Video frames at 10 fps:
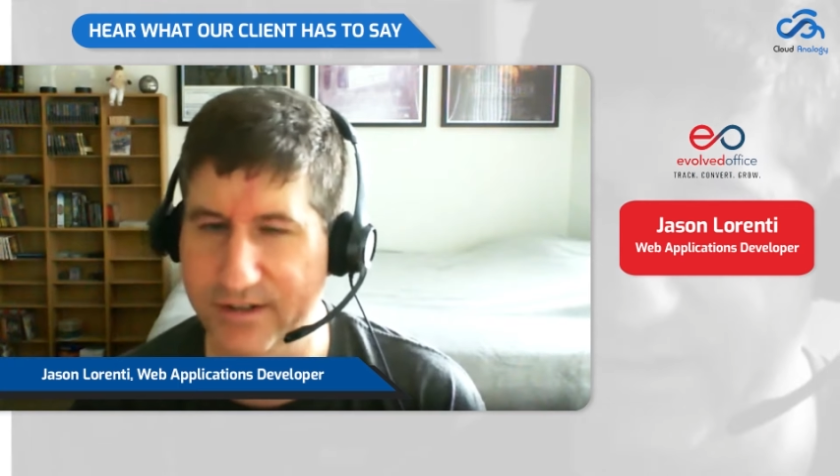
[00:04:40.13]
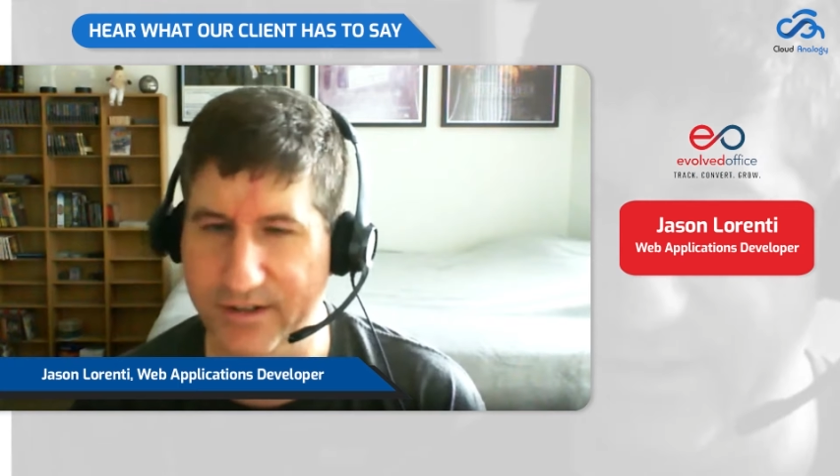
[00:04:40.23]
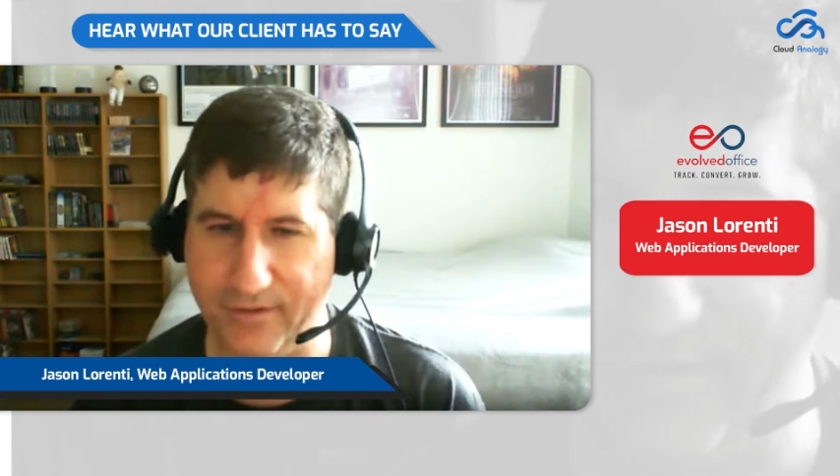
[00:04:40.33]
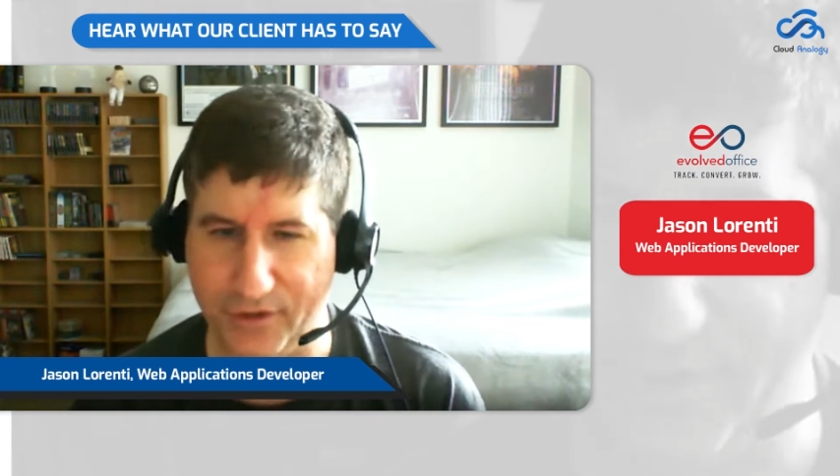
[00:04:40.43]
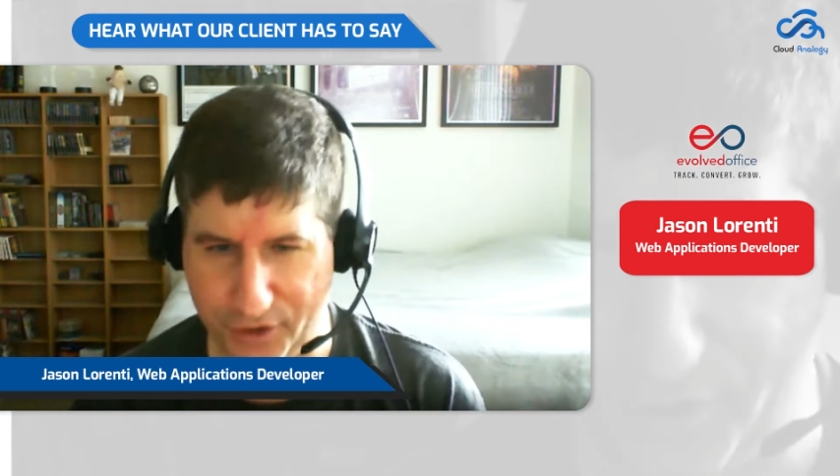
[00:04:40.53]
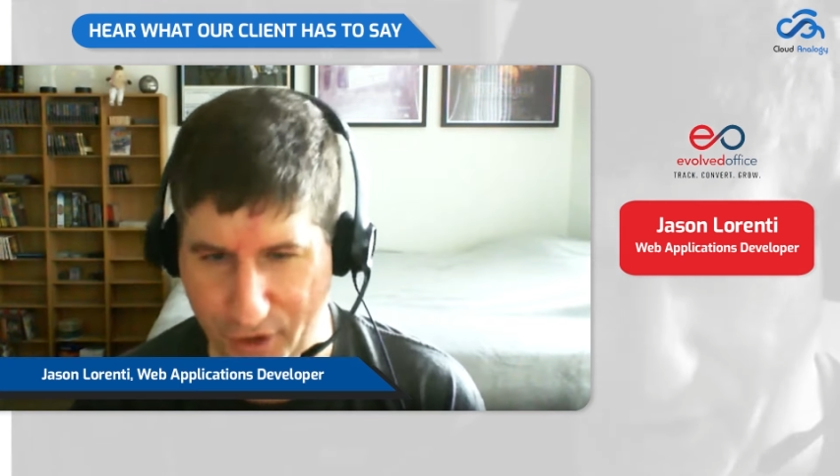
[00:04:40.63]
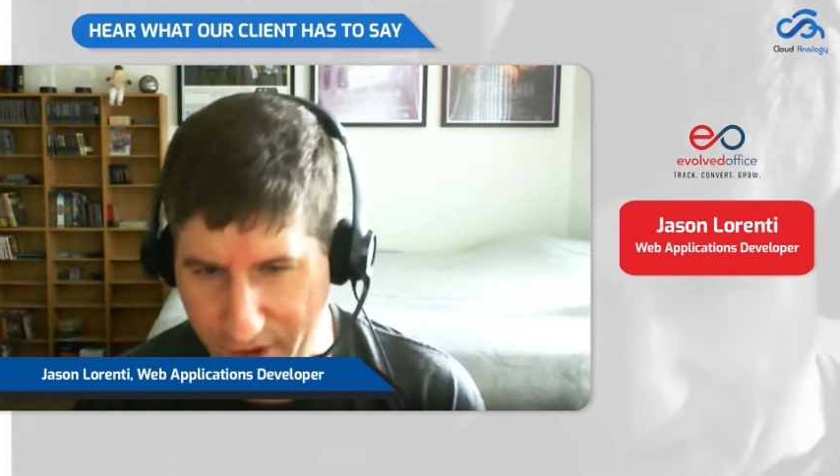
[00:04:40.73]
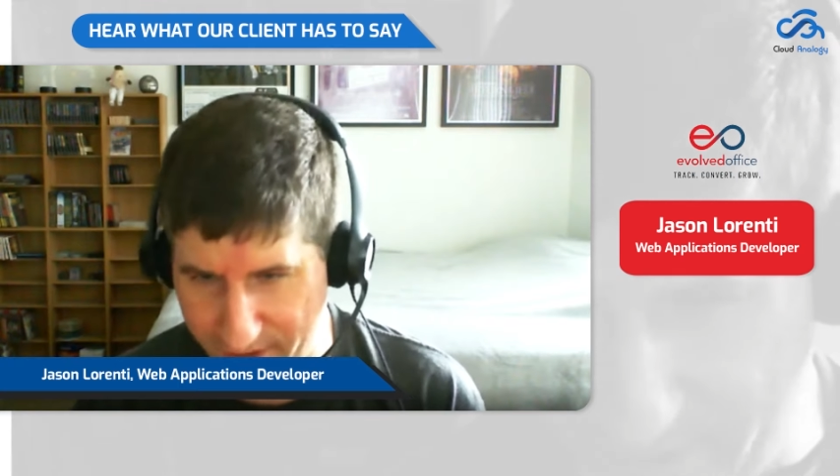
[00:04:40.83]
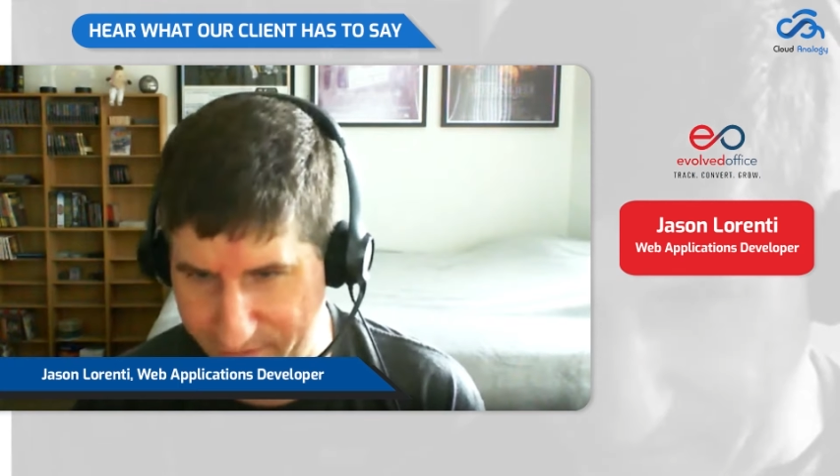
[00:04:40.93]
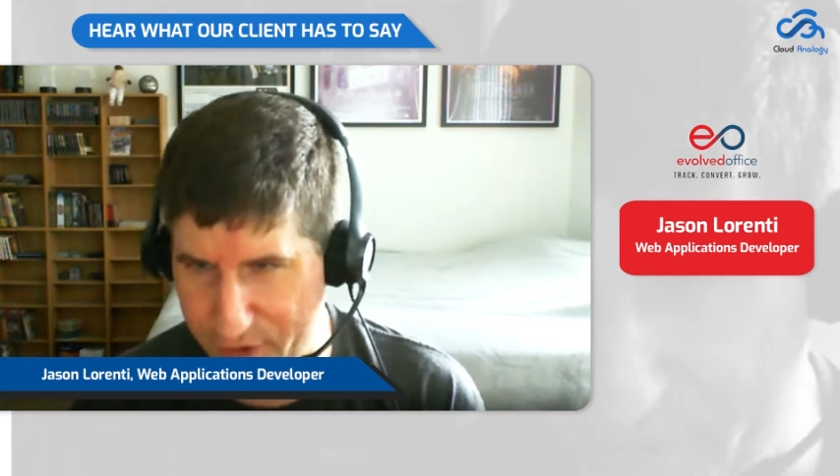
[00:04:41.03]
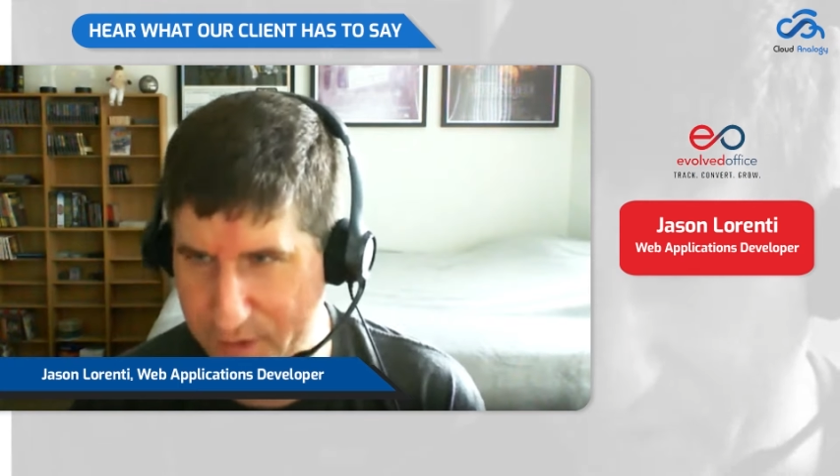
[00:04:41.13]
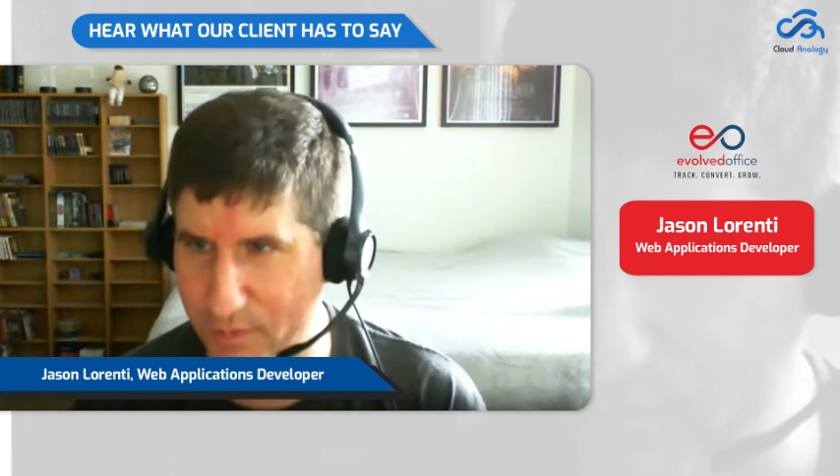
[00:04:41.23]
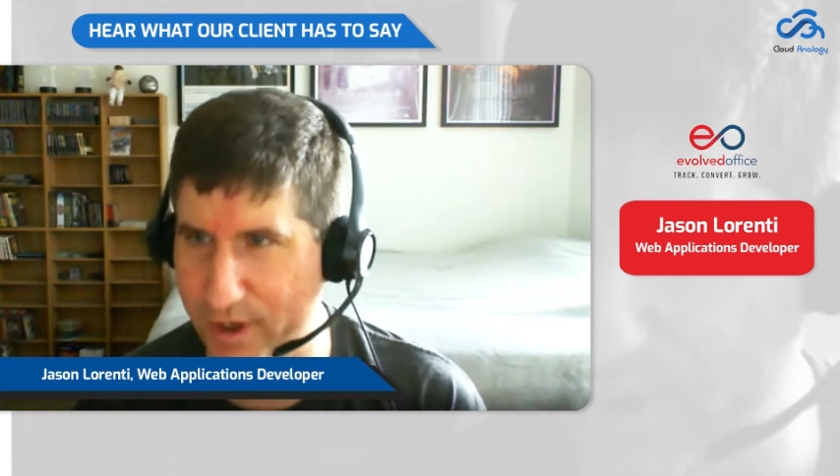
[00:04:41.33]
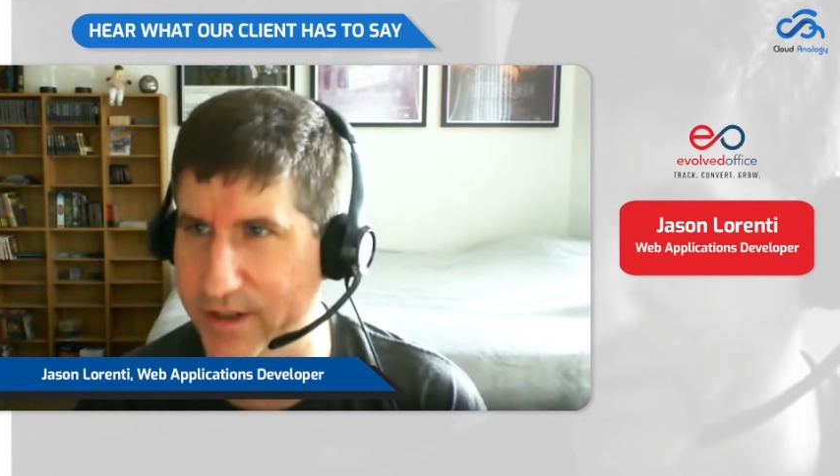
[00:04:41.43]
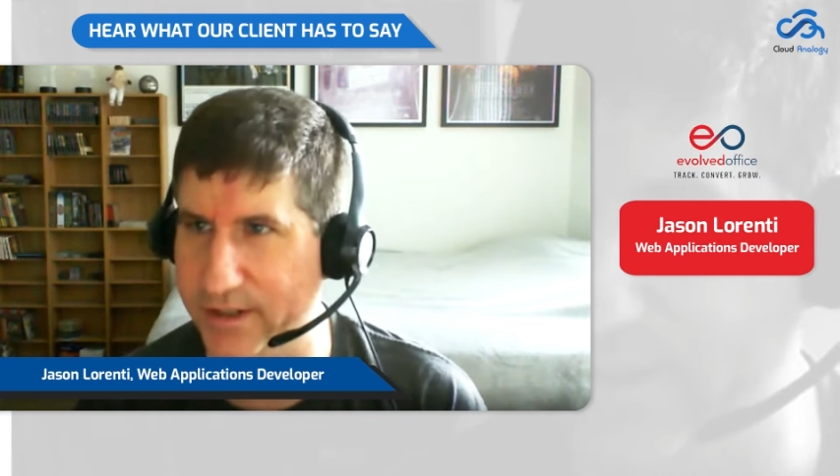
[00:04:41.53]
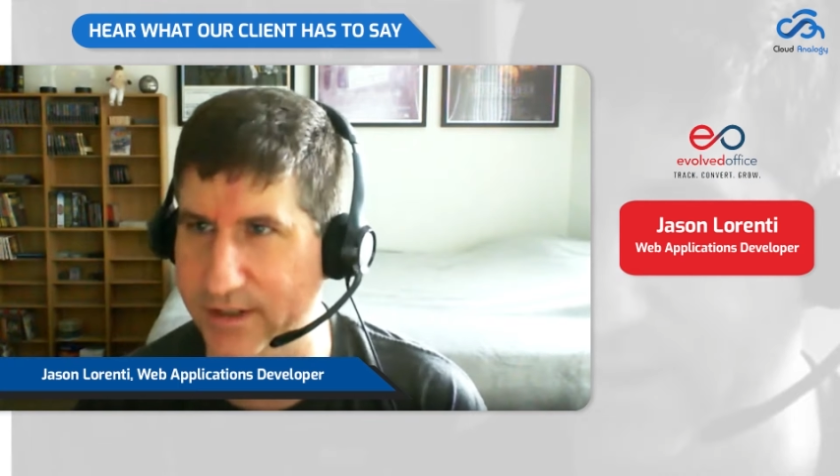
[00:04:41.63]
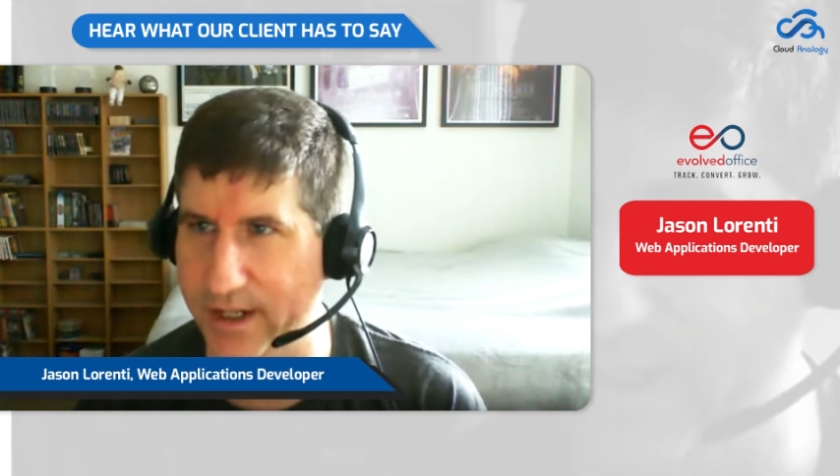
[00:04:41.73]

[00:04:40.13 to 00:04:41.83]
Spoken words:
after starting a first project,